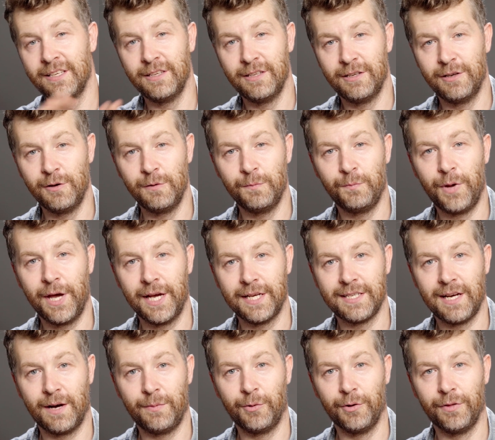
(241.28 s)
you
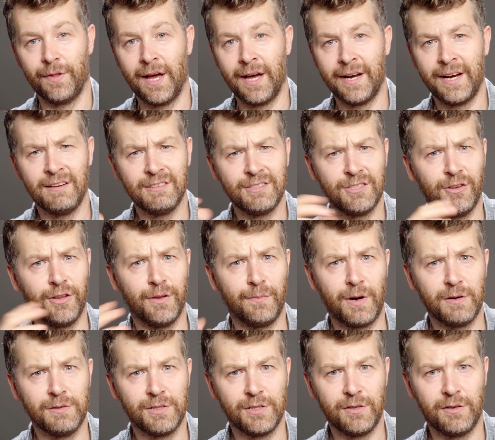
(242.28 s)
picked up on that. Now, it's not the
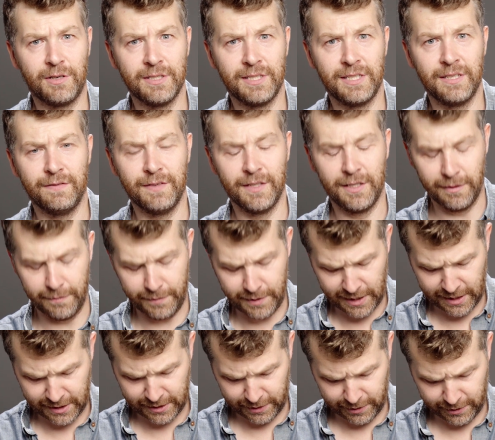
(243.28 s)
most scientific of
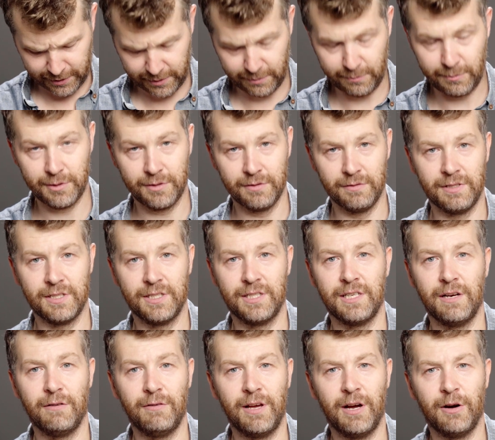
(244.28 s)
tests because I wasn't
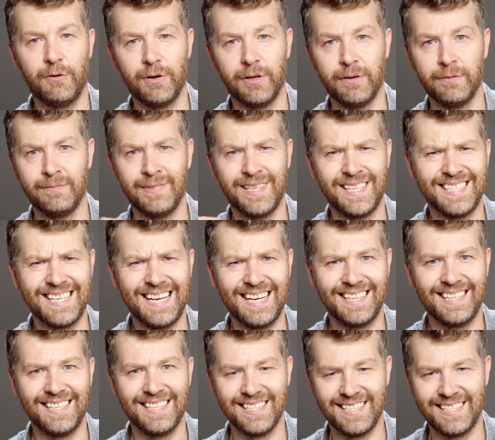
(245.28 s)
necessarily holding them
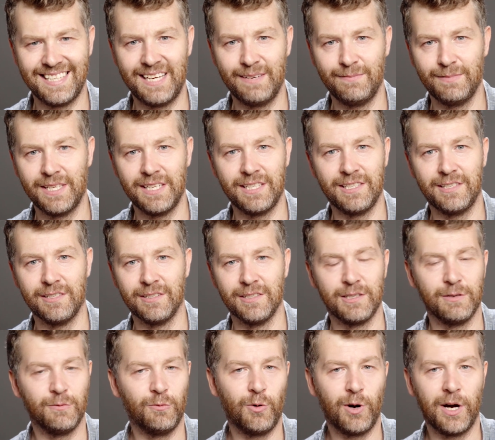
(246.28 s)
exactly the same
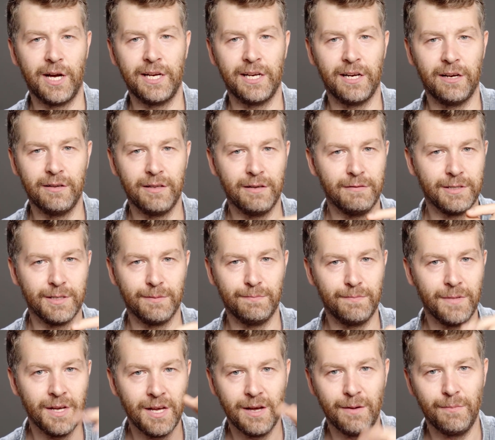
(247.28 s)
distance away. You know, there was a
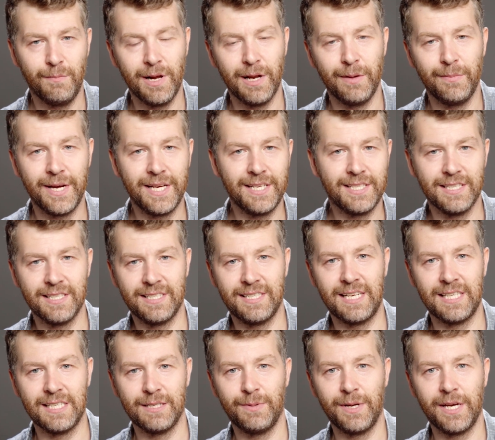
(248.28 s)
millimetre,
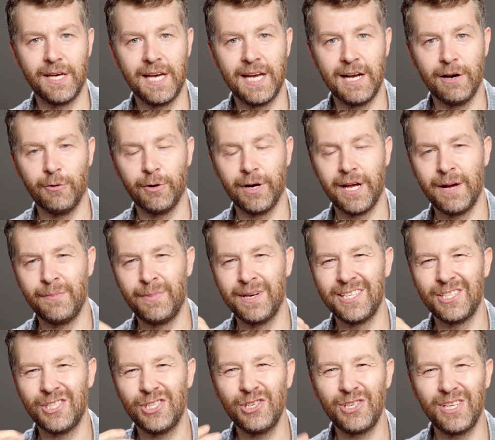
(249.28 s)
centimetre here or there, but
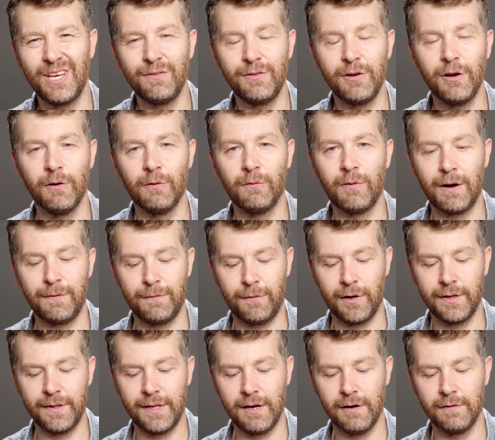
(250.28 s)
it should give you a rough
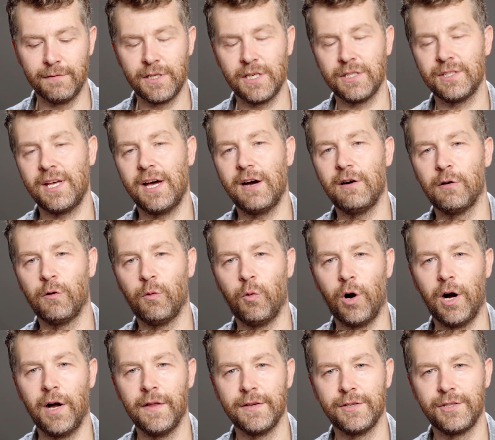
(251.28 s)
idea of just how
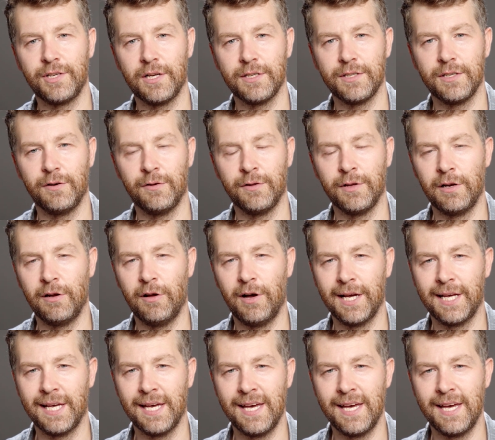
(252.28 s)
quiet the shutter on the Leica